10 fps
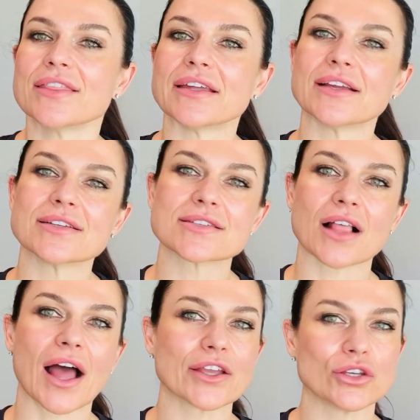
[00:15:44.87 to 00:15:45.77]
things
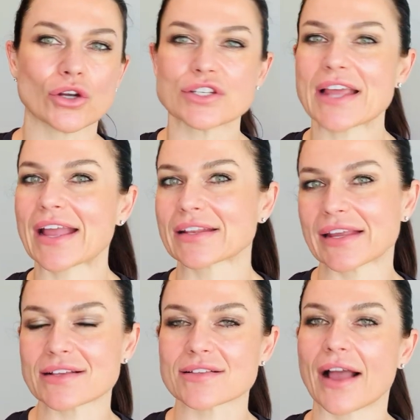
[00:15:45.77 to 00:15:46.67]
like,
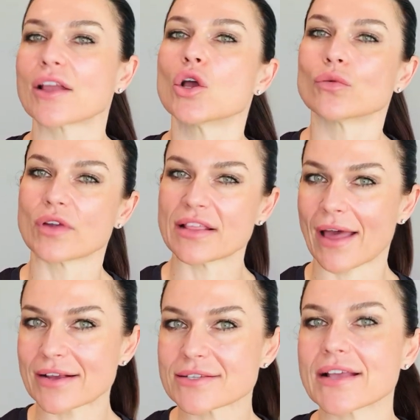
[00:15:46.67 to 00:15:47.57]
techniques like
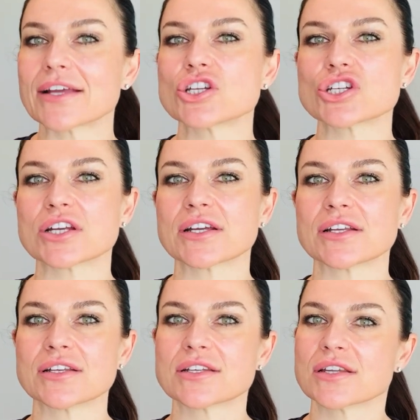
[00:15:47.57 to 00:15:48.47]

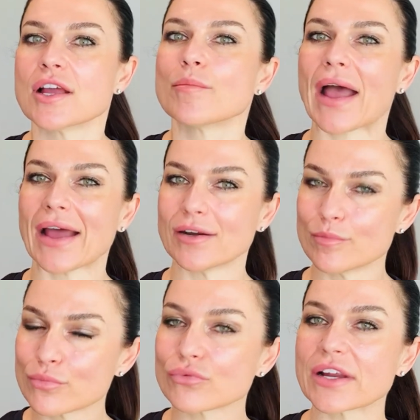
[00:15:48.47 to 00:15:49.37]
relaxation,
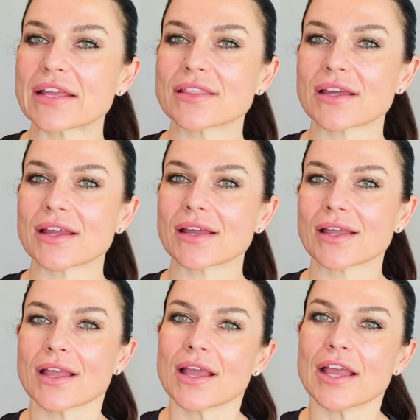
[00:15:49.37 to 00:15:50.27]
pattern
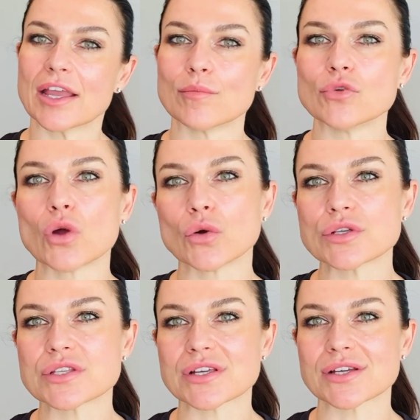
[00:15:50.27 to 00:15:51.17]
breathing,
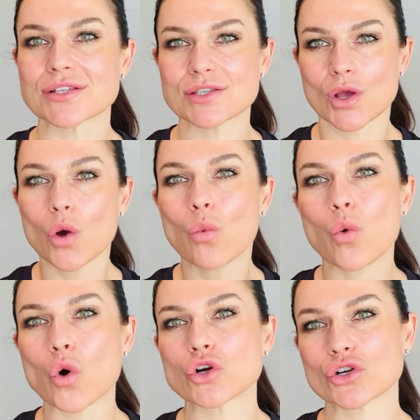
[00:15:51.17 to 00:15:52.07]
hypnosis,
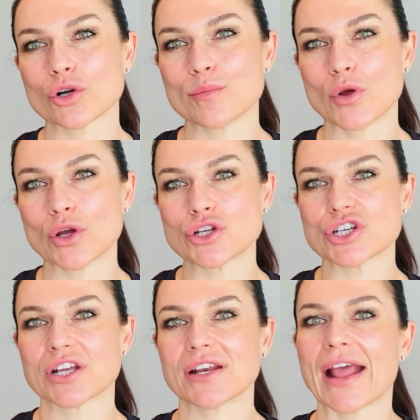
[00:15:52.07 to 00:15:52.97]
water
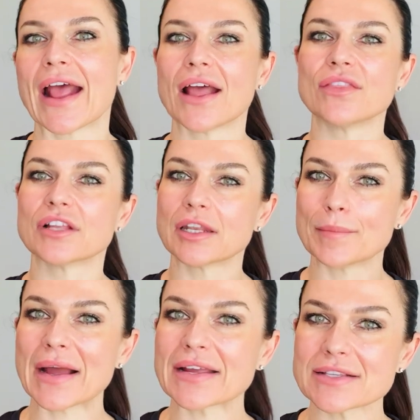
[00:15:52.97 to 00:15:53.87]
immersion, and the
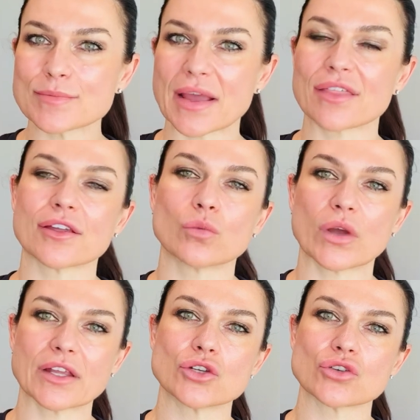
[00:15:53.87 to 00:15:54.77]
Lemaze method were
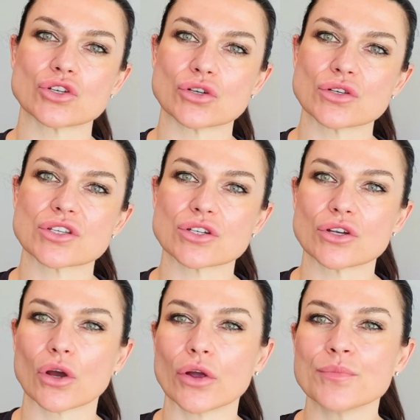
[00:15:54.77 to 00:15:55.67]
introduced,
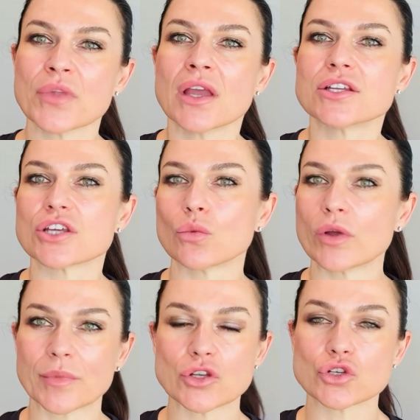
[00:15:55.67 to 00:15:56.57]
to
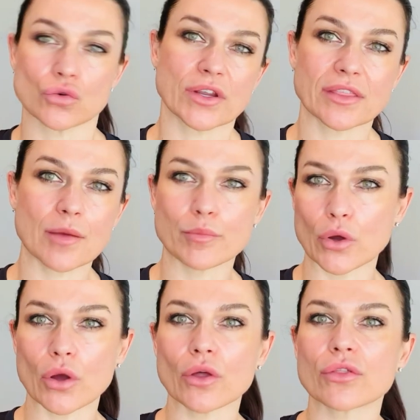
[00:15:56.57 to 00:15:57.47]
women during their
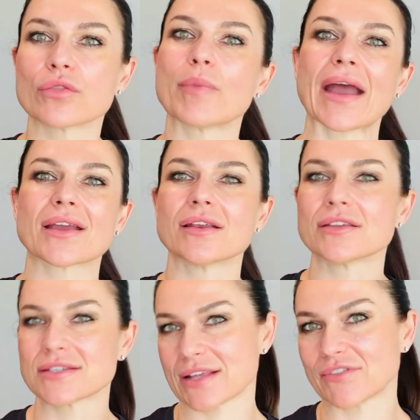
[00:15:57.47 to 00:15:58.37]
birth back in
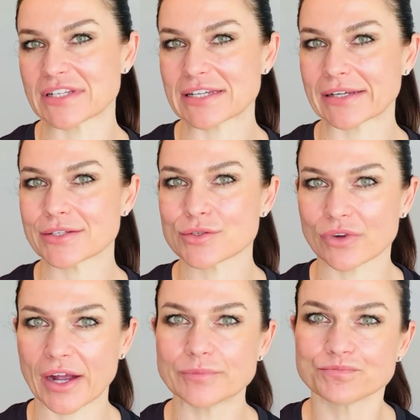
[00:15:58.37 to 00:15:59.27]
the 70s,
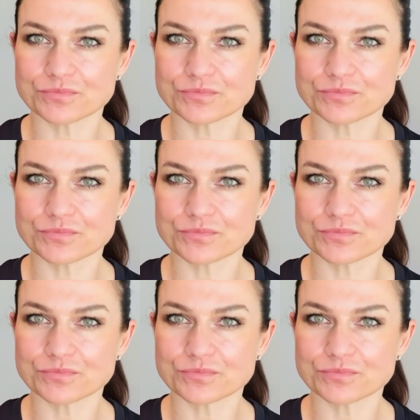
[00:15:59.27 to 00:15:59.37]
right?